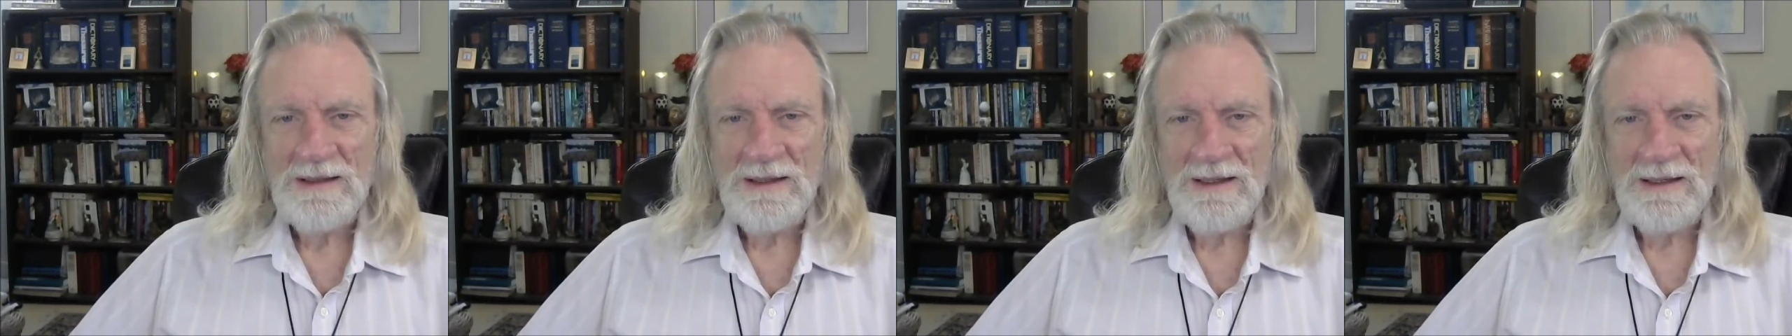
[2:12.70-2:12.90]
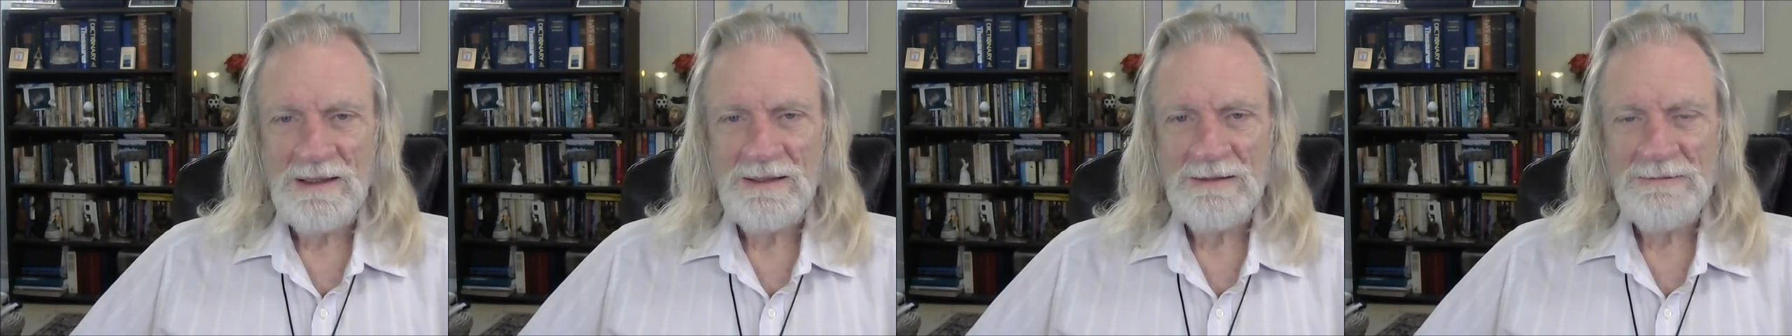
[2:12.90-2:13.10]

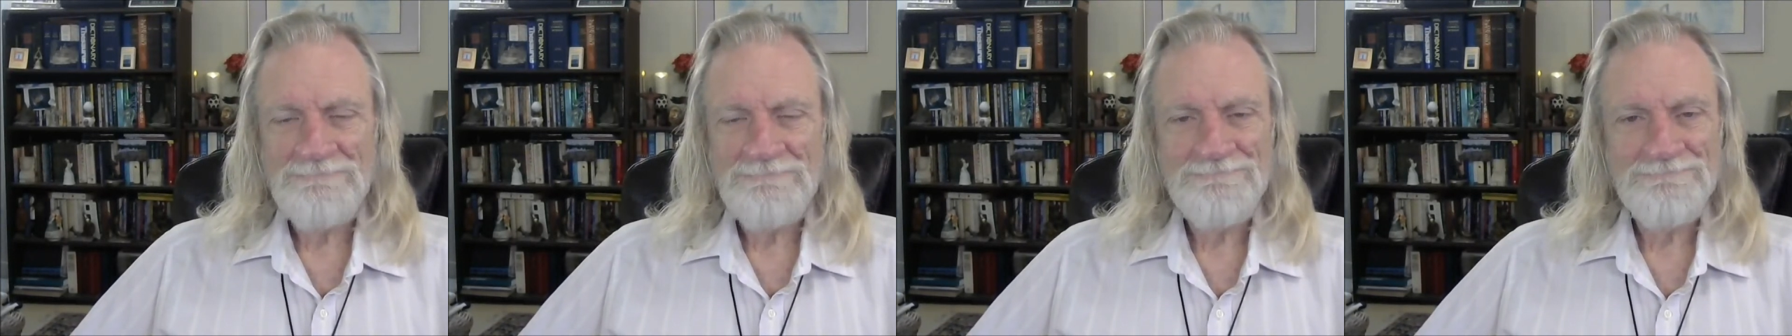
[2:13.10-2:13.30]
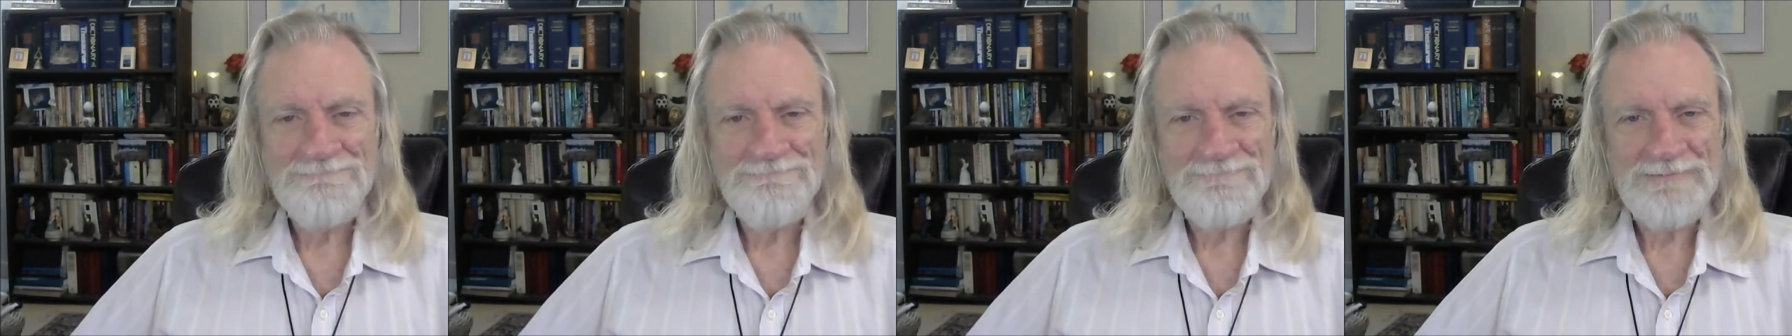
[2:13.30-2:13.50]
Uh,
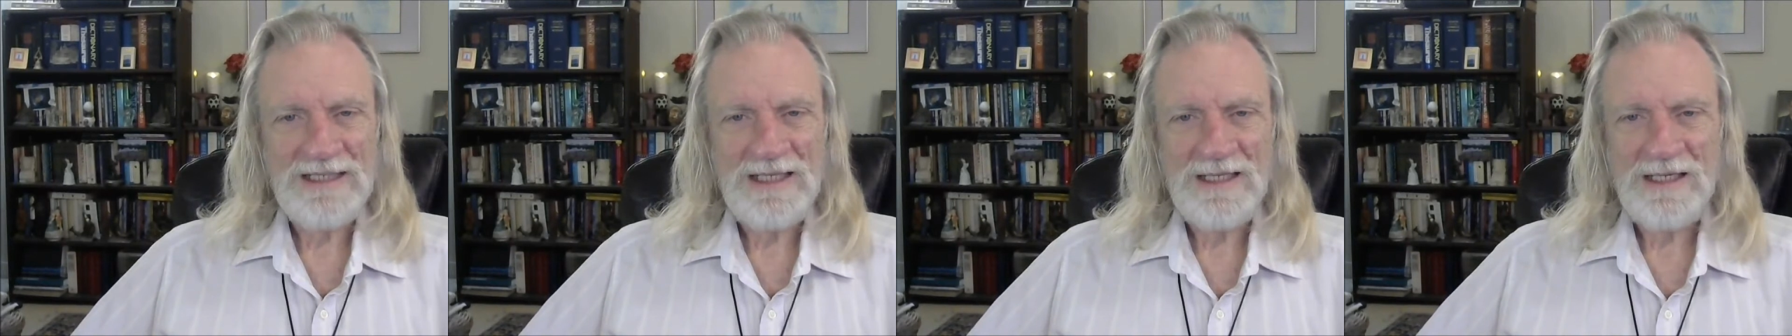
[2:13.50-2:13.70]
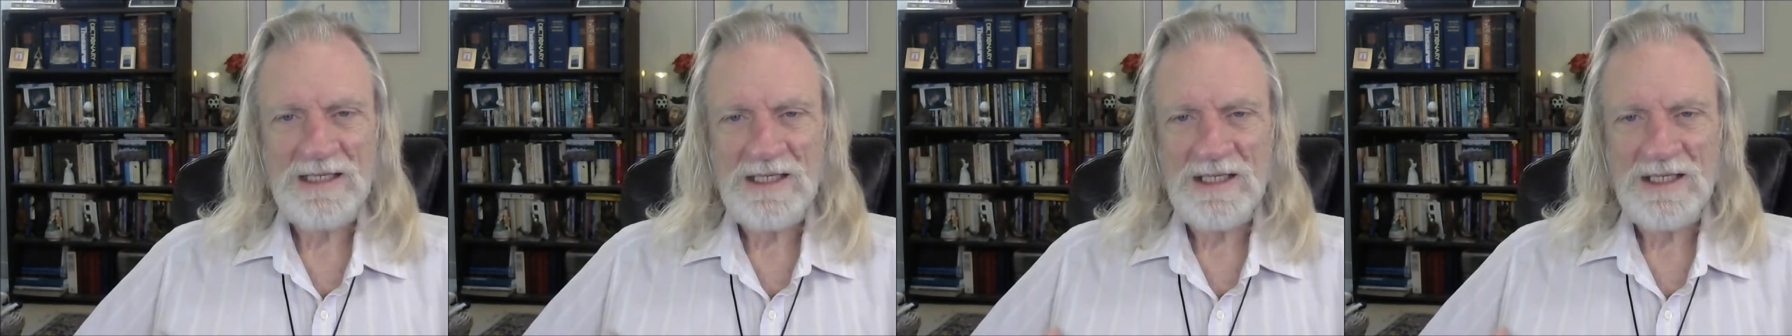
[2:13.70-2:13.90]

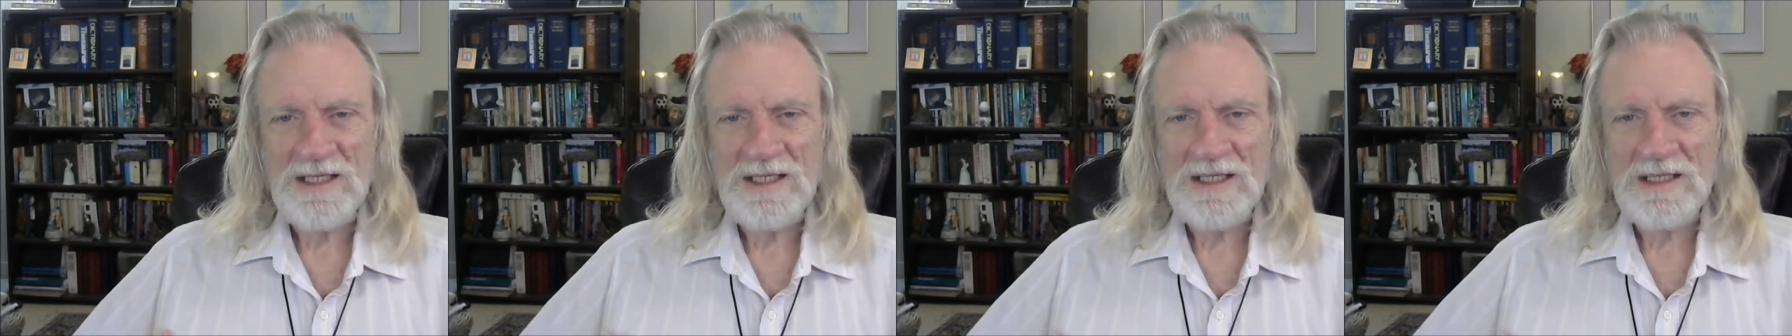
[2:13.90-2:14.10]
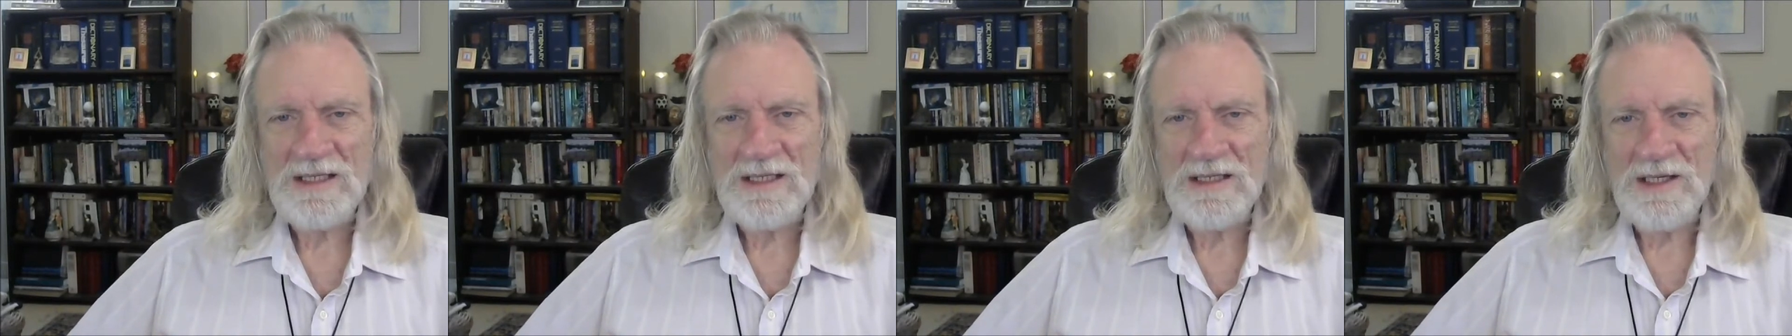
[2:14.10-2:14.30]
this
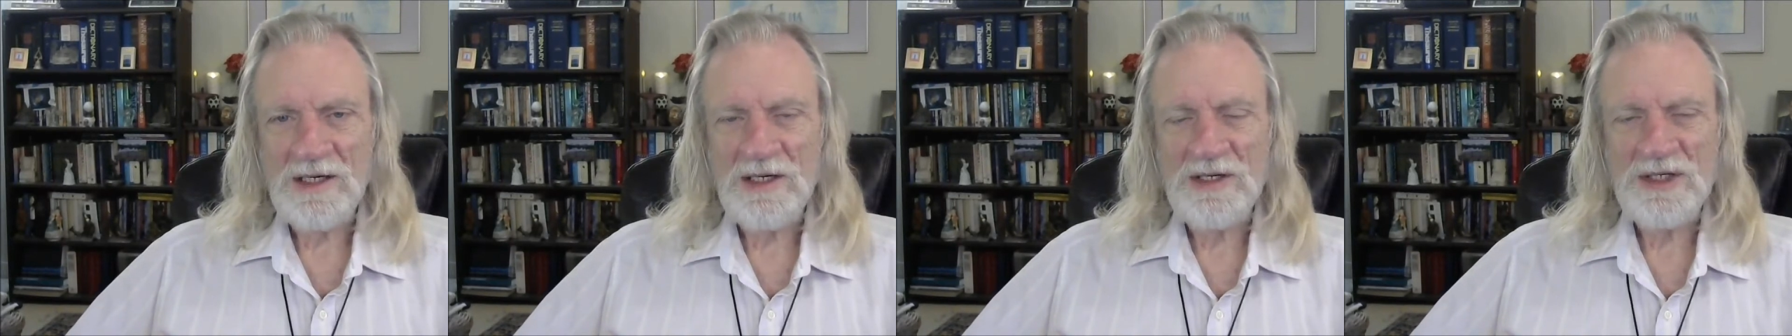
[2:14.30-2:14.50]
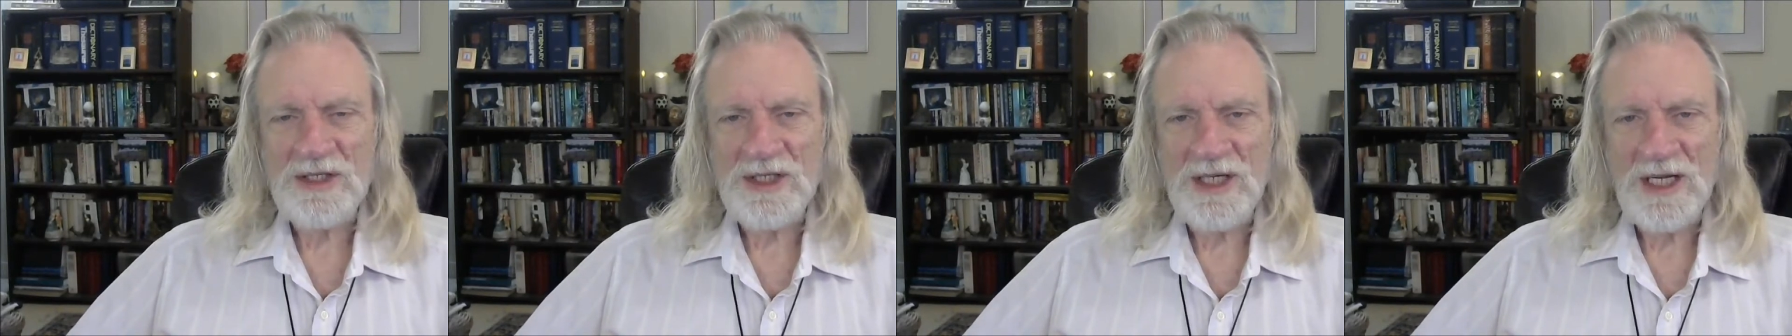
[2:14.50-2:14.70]
is
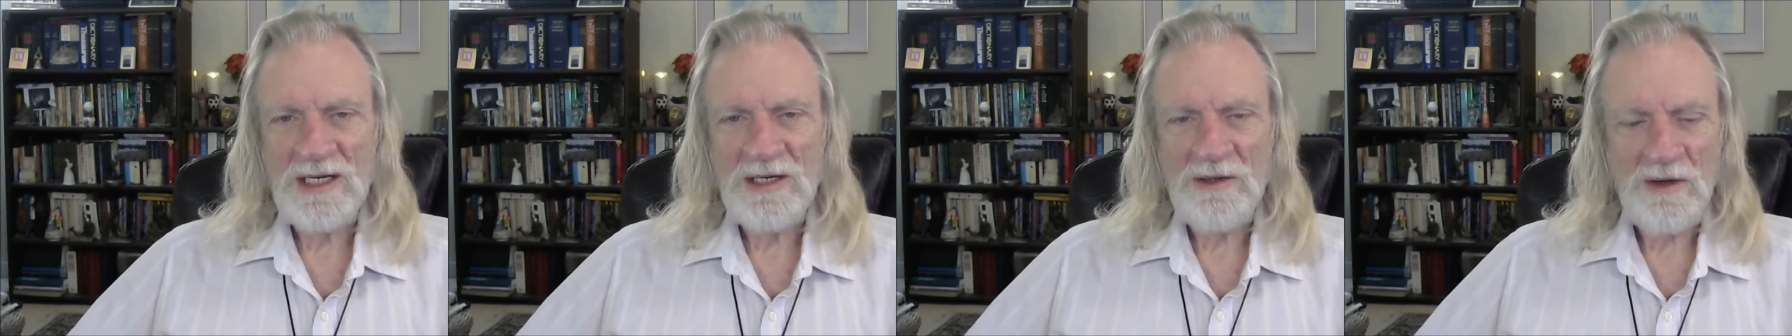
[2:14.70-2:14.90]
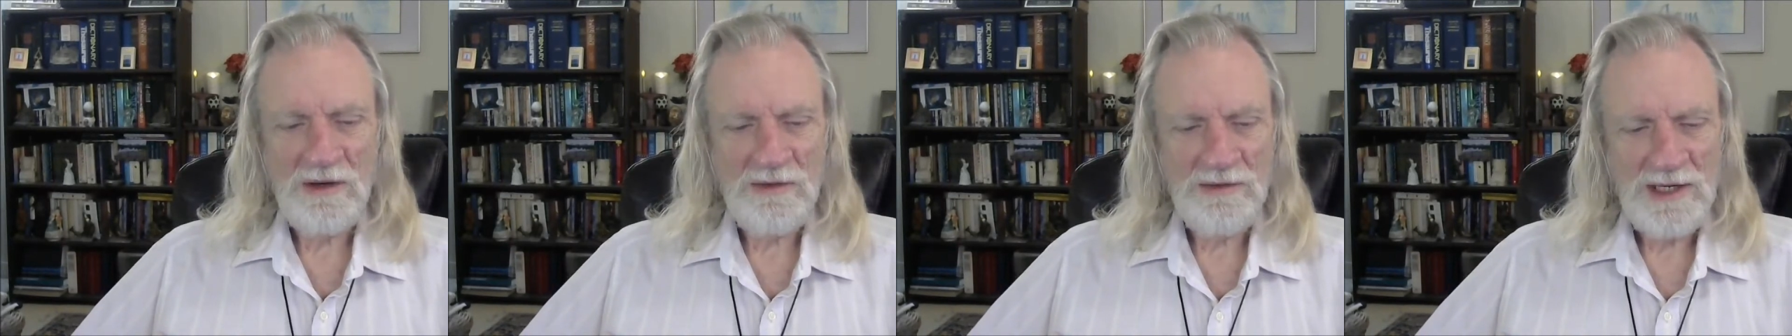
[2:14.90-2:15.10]

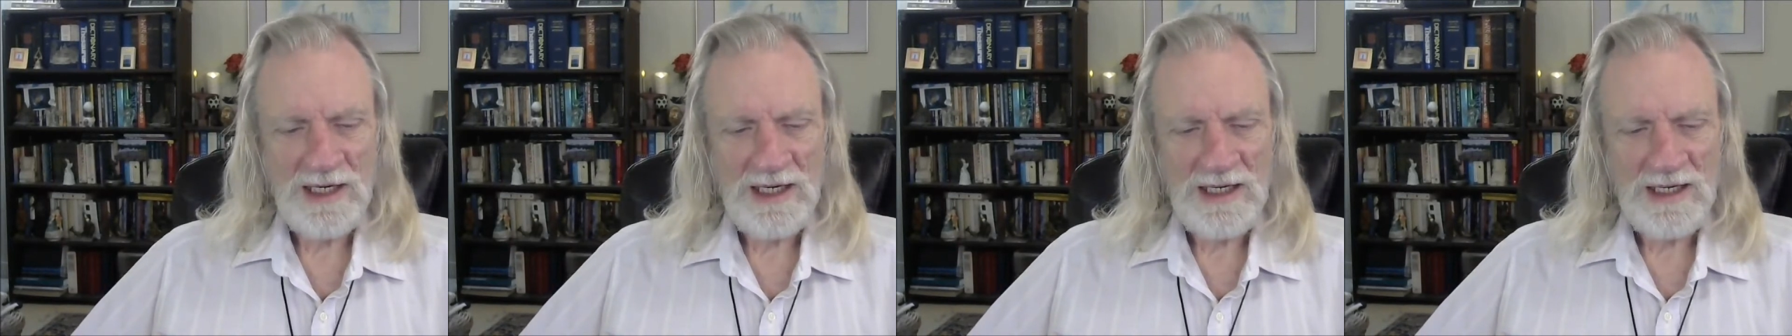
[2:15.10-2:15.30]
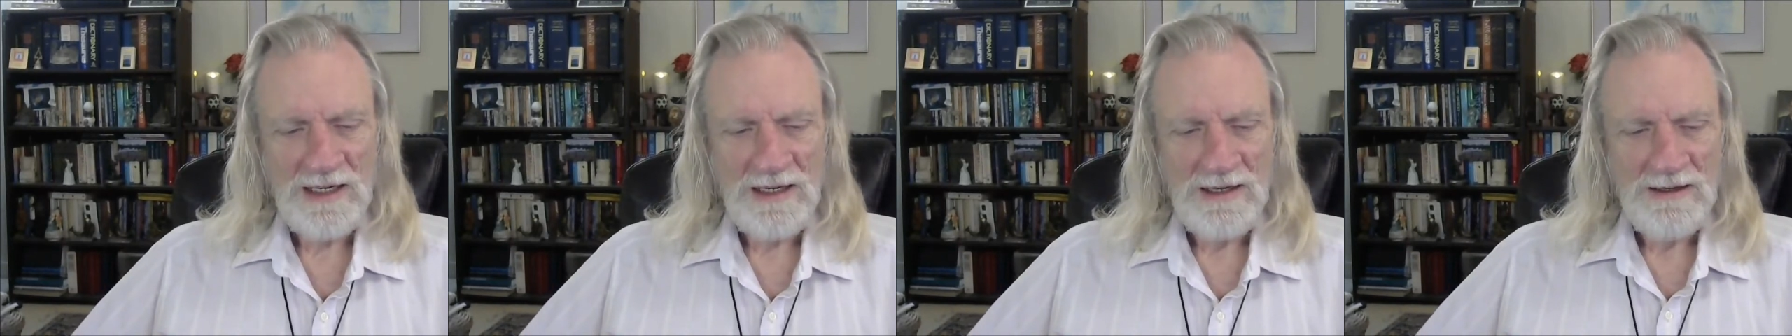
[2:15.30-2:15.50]
Thursday
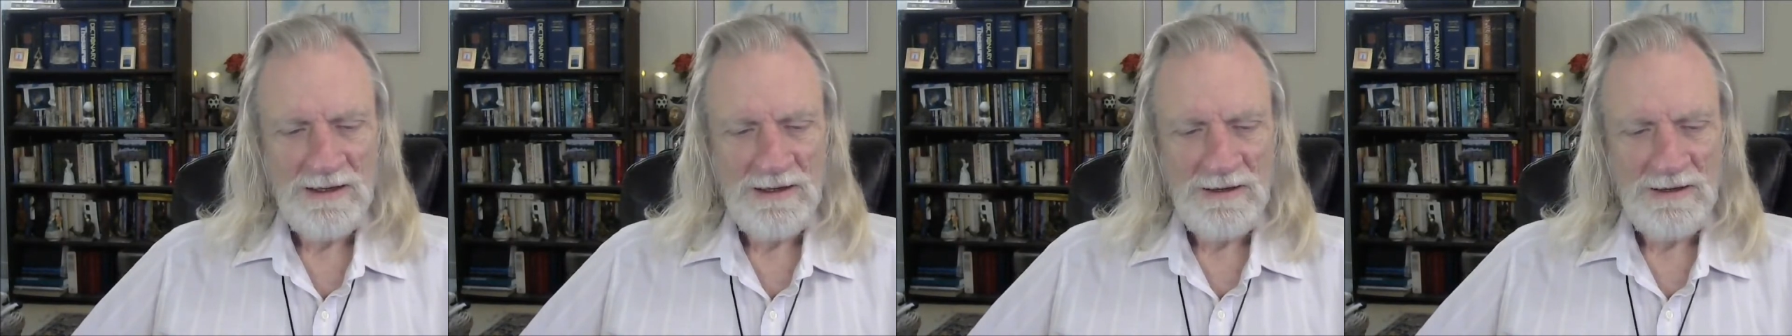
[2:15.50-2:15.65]
already.